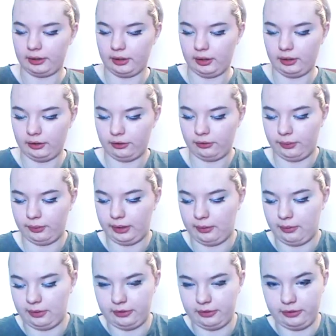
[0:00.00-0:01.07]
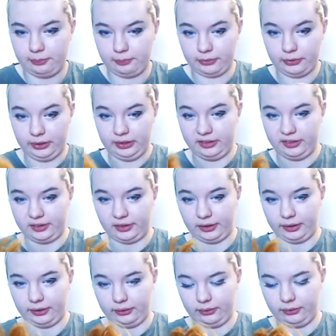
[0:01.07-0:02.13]
Last wig, which is pretty
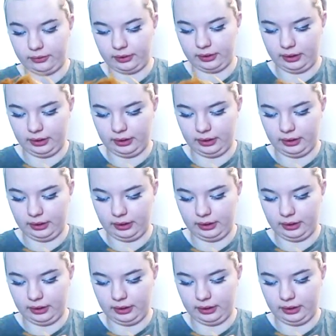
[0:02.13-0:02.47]
styled,